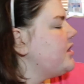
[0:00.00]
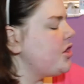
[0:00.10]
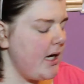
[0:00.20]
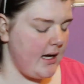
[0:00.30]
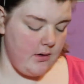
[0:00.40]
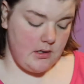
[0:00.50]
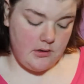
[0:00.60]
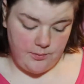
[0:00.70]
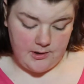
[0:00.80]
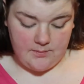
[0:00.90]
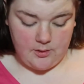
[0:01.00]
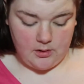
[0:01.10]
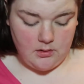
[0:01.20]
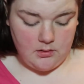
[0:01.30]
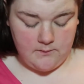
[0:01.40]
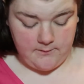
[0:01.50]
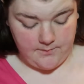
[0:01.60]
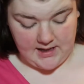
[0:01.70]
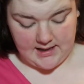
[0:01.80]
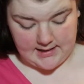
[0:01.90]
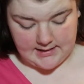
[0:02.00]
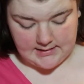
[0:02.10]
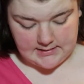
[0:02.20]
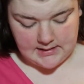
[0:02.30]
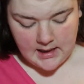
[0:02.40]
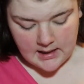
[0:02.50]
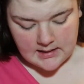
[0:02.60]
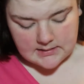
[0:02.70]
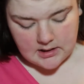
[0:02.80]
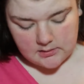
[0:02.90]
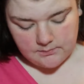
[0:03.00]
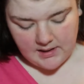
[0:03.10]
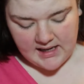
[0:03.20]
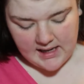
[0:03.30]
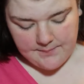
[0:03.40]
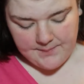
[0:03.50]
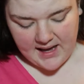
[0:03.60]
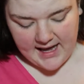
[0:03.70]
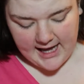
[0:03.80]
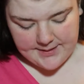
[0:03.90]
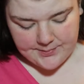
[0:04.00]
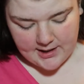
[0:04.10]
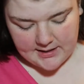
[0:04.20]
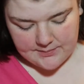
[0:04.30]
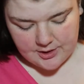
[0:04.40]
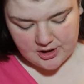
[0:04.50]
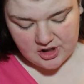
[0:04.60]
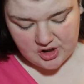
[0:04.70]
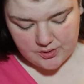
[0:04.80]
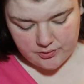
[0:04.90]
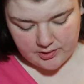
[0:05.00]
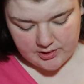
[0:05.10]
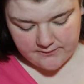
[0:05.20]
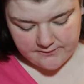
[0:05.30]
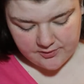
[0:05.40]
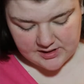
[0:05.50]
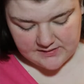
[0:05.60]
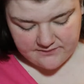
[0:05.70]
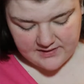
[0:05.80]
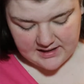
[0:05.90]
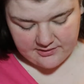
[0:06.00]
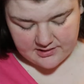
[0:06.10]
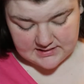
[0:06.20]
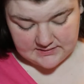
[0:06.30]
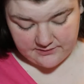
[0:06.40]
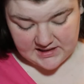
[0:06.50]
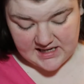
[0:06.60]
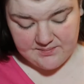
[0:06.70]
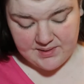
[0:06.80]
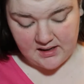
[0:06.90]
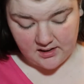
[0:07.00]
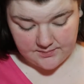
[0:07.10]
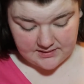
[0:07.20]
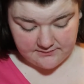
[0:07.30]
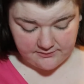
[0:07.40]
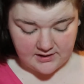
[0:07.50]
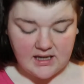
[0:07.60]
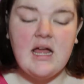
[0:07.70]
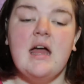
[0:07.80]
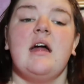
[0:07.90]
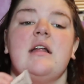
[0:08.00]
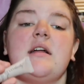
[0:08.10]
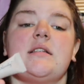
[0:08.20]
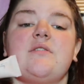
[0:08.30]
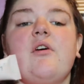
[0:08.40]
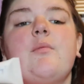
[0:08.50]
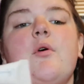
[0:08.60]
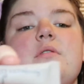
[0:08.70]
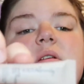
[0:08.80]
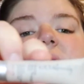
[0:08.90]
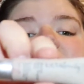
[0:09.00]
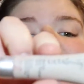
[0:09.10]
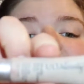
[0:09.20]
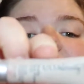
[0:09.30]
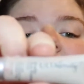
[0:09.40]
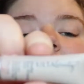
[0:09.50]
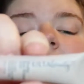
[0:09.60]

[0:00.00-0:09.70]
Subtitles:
to try out a new primer for my eyes. It's called my Matte Eye Primer Nude Oil Free, Fragrance Free, and Paraben Free. And it's from Ulta Beauty.